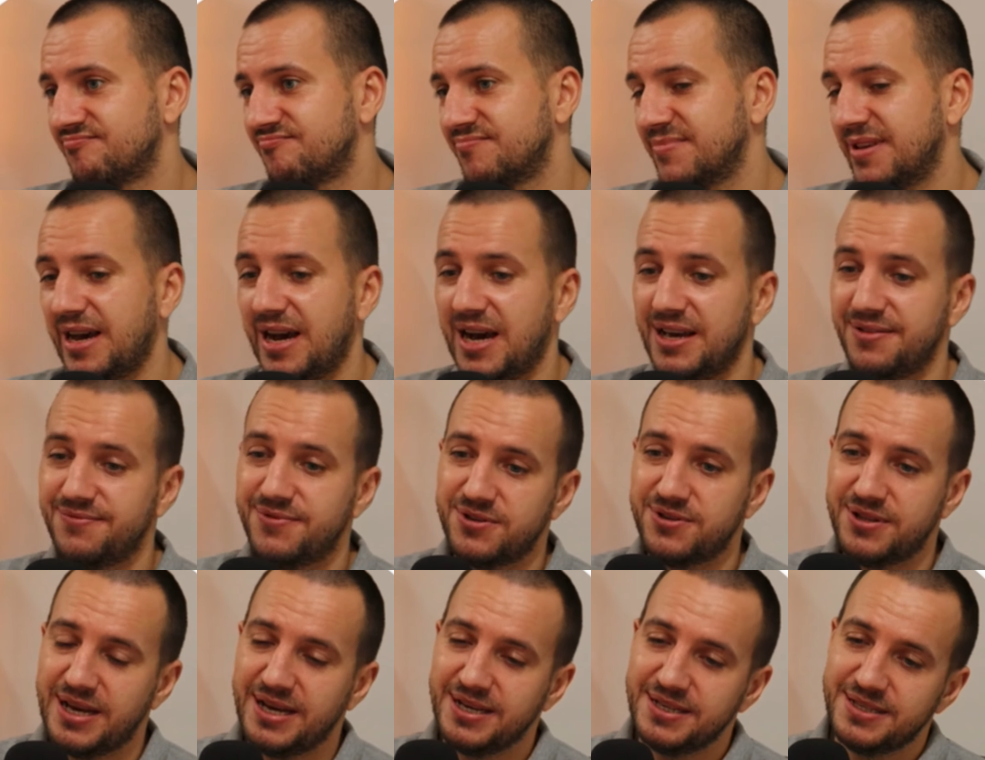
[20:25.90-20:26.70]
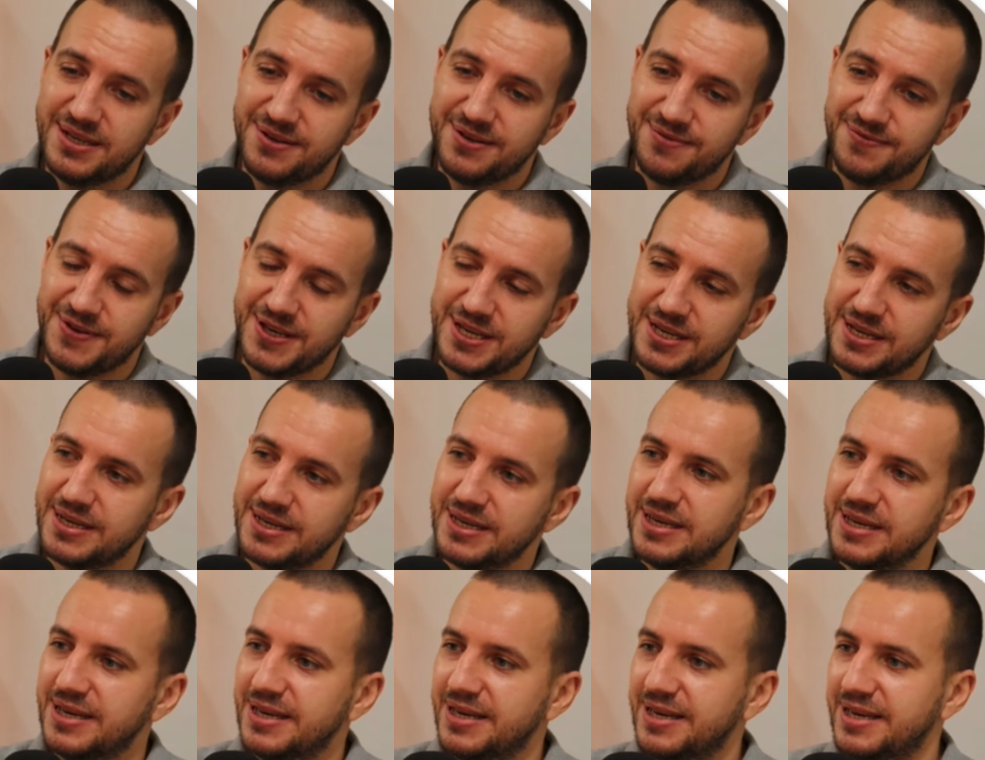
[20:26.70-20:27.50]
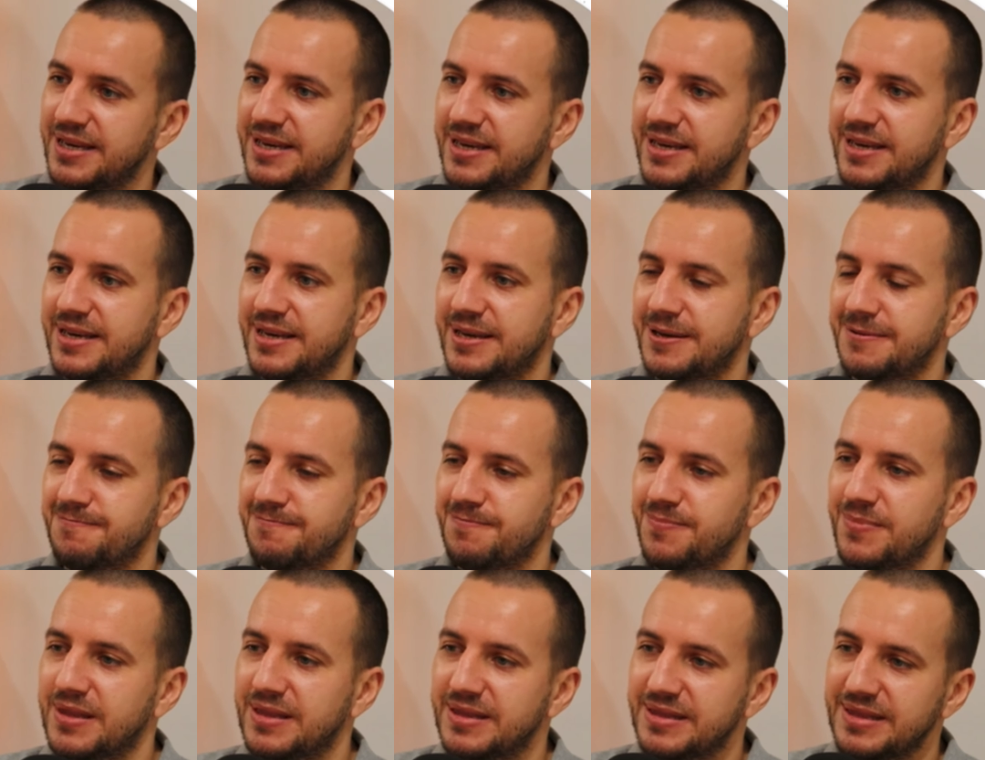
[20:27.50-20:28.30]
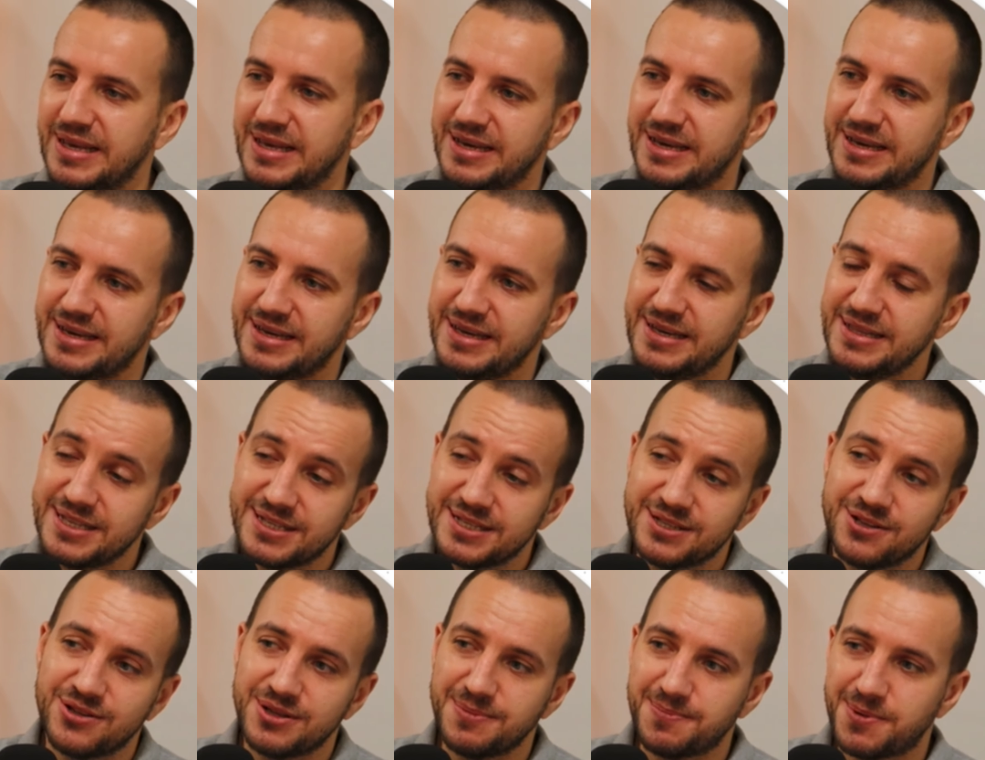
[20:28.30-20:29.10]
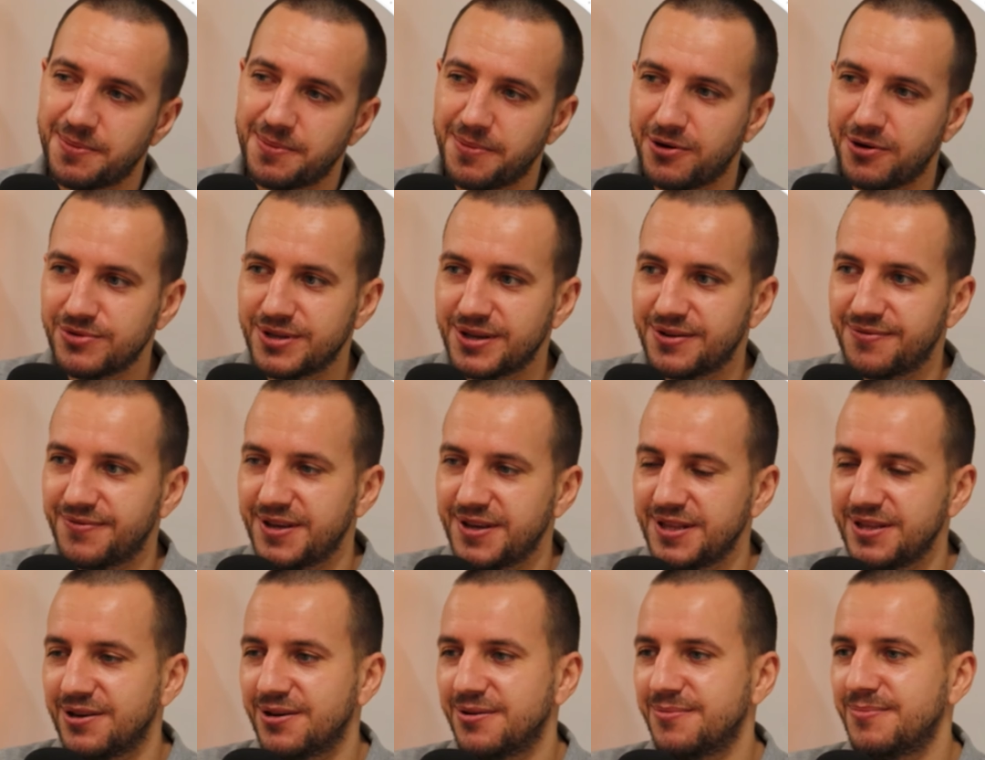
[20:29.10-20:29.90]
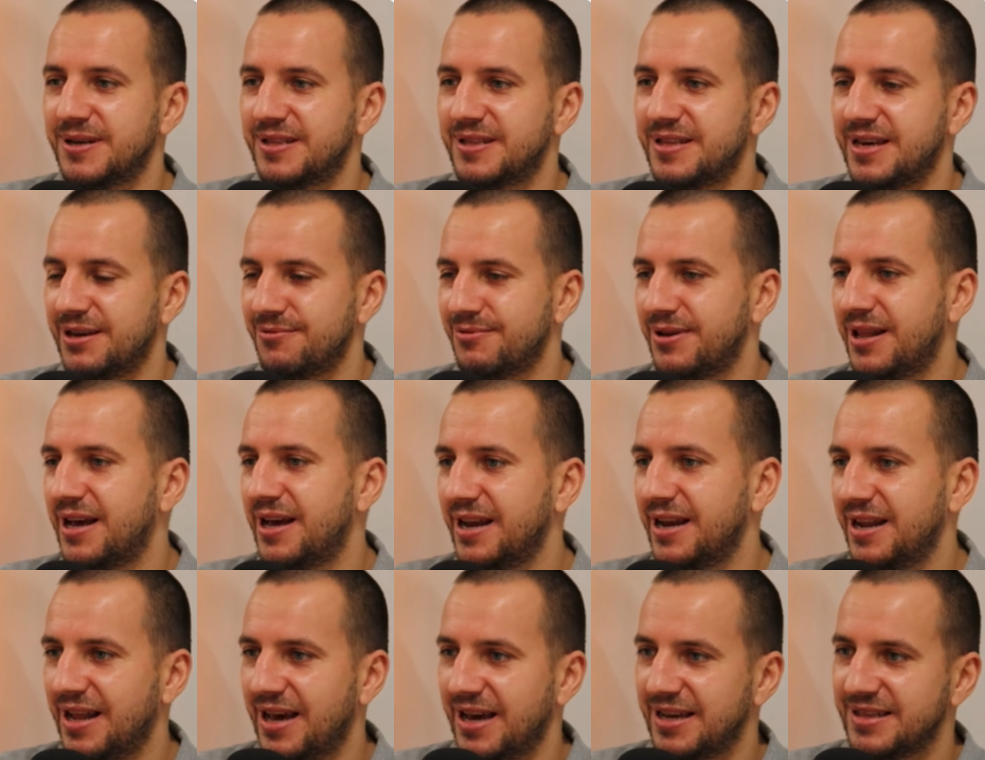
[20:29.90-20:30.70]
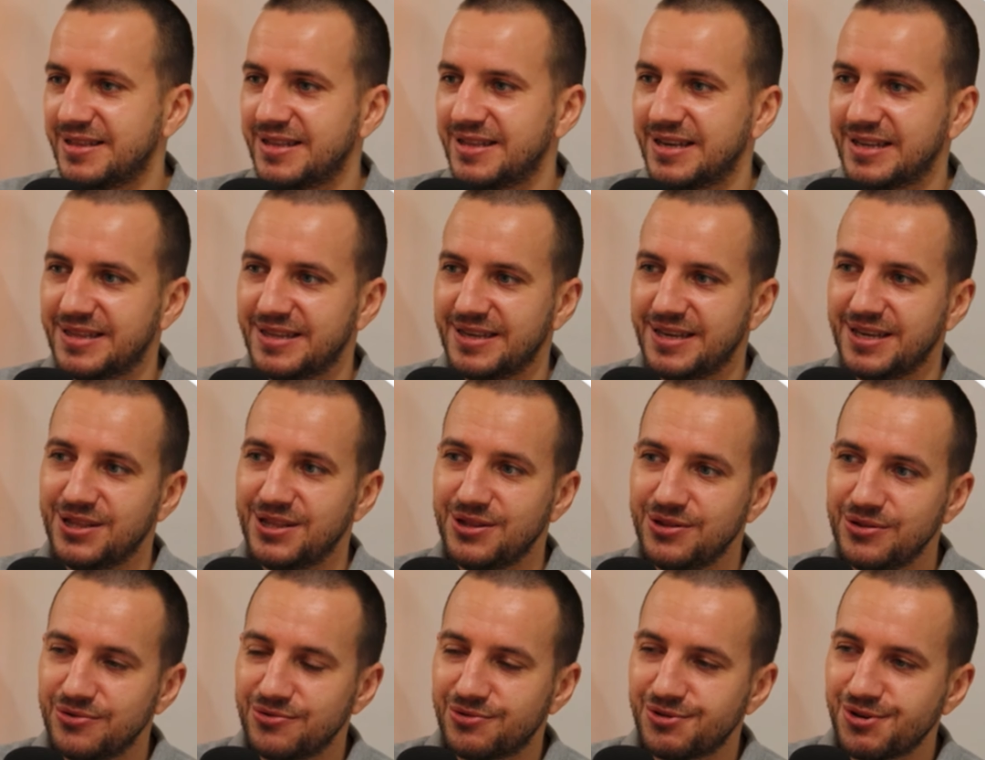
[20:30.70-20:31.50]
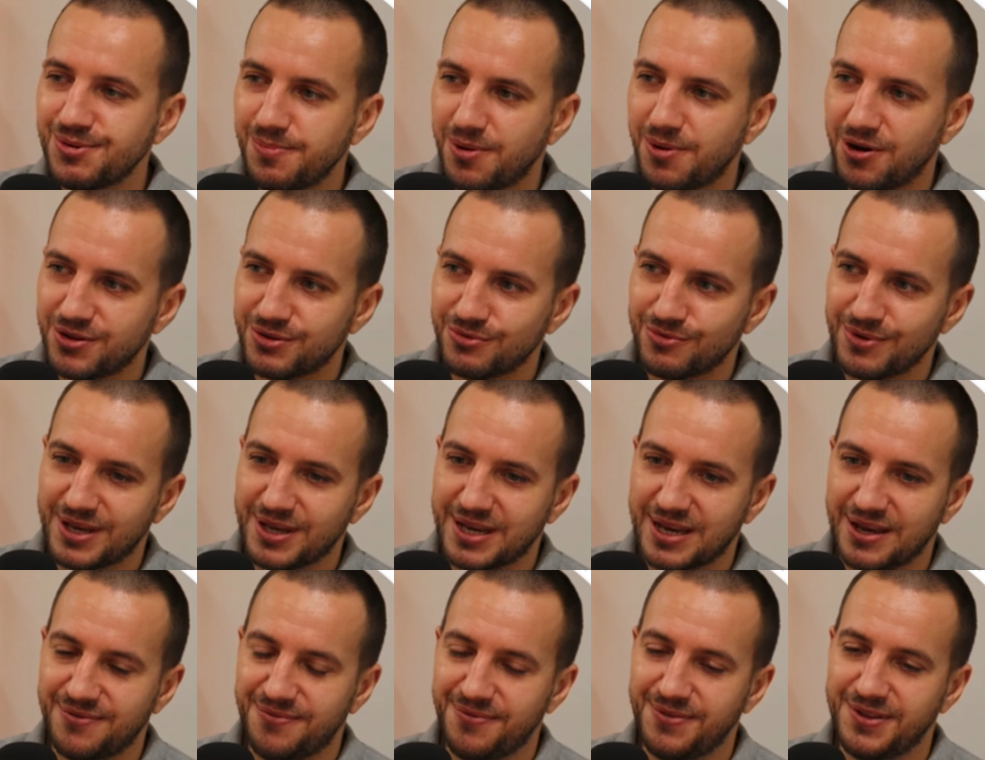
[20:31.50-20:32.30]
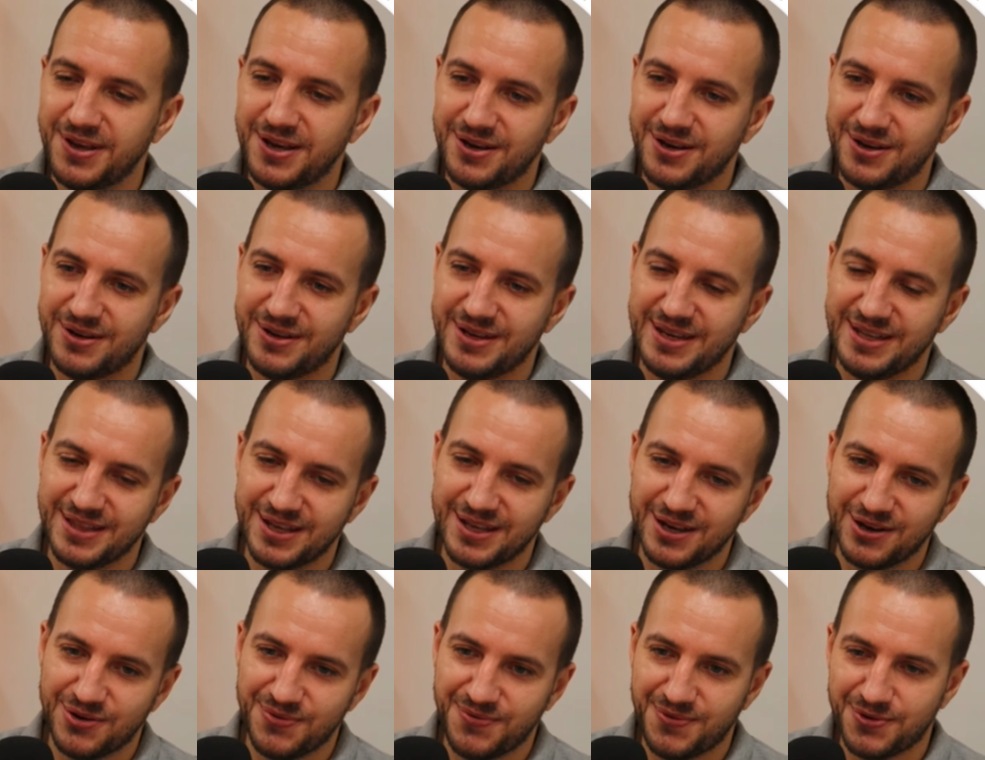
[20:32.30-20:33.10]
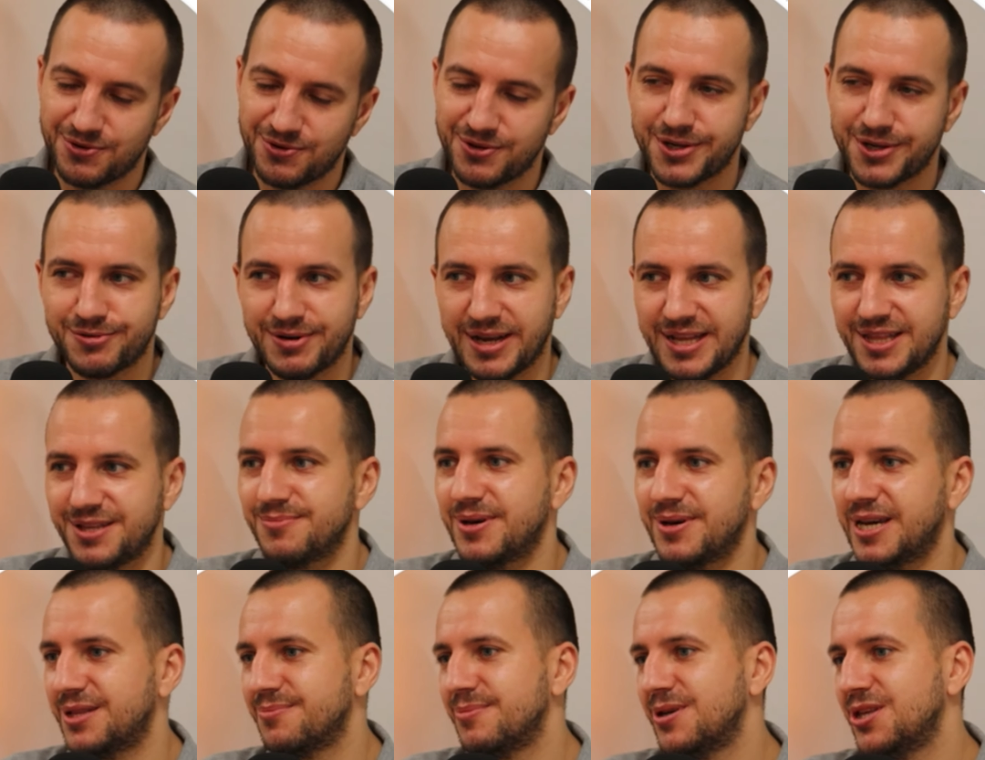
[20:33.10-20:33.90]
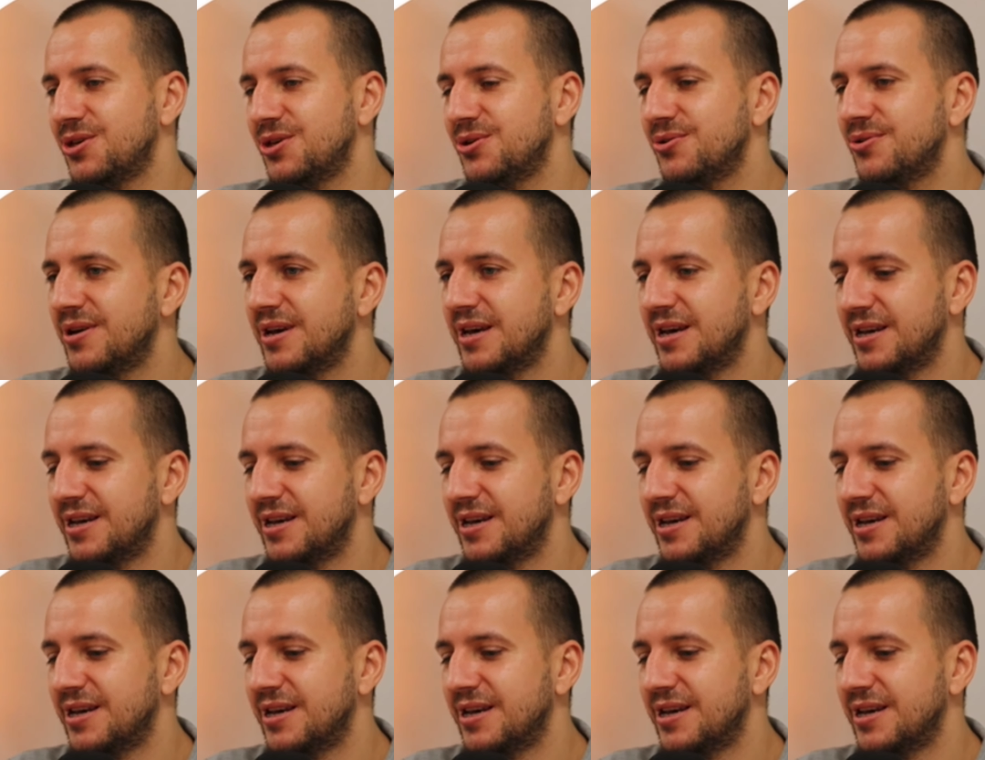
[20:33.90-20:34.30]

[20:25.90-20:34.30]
advertise, I think it is not the promoting video, but I will highlight that in NutriBot we have in the offer the ready-made menu.